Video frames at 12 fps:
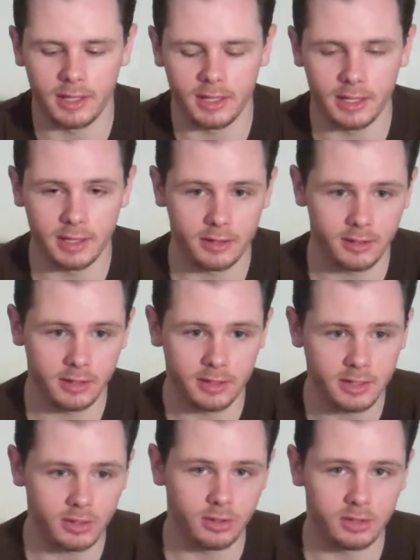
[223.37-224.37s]
in
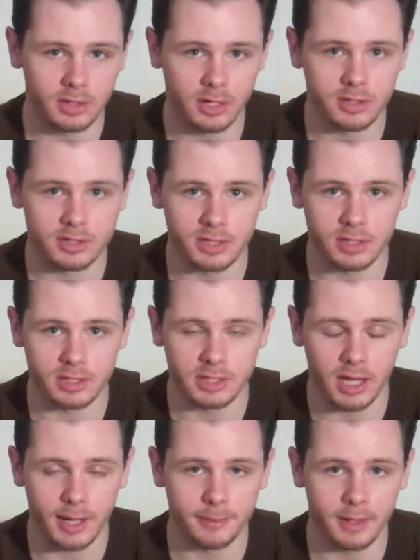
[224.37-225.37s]
the entire Zelda
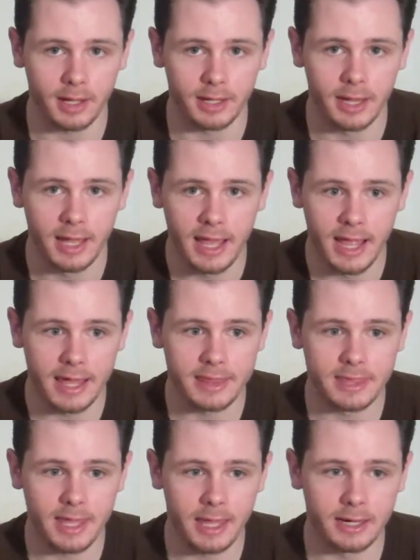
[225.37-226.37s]
timeline,
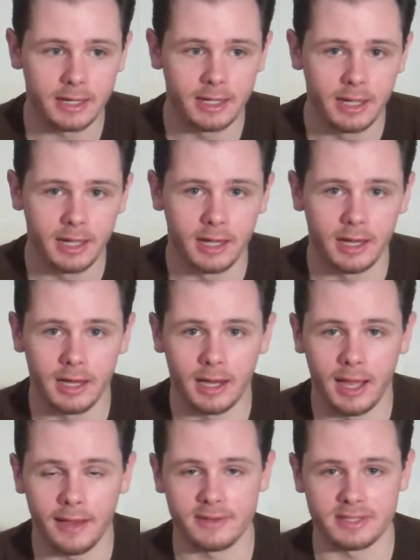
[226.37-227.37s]
and then
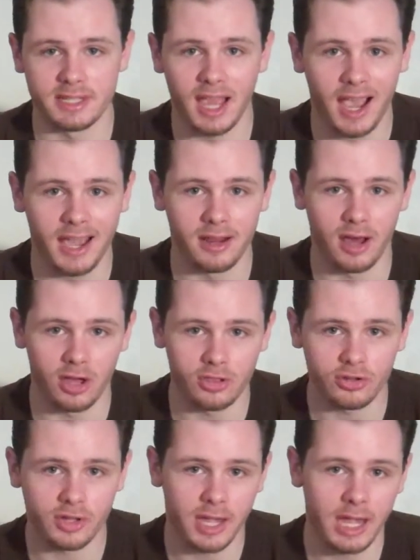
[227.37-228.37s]
have it tie to
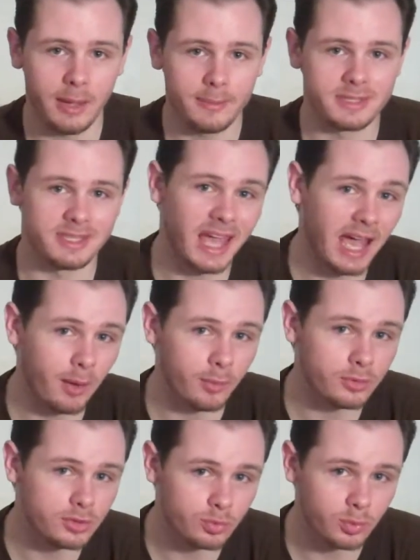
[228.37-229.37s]
other games, that
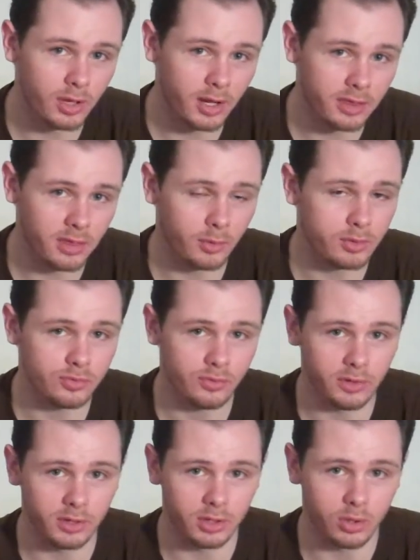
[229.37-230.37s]
was what I thought was
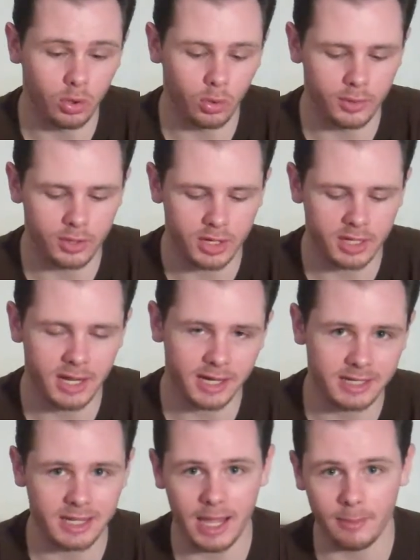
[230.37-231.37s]
really cool. When you
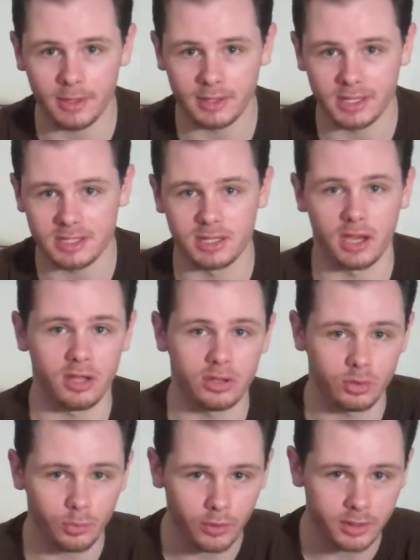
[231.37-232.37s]
connect a game like this to
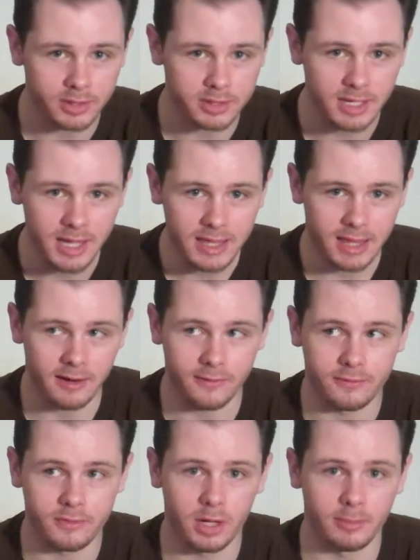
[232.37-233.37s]
other ones that
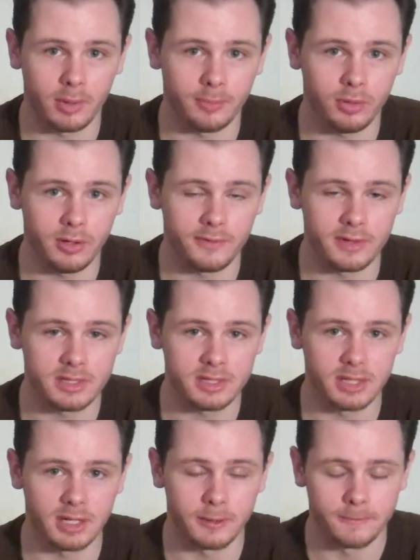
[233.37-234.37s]
have come out
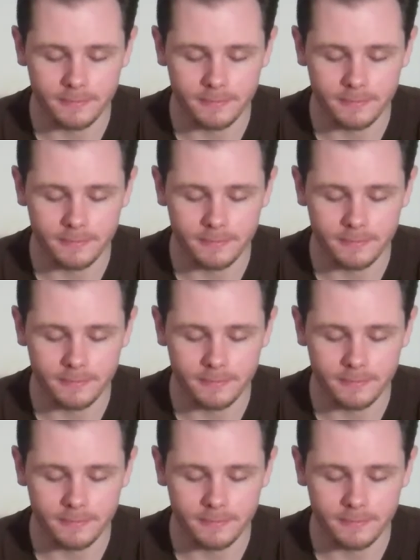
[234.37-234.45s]
previously,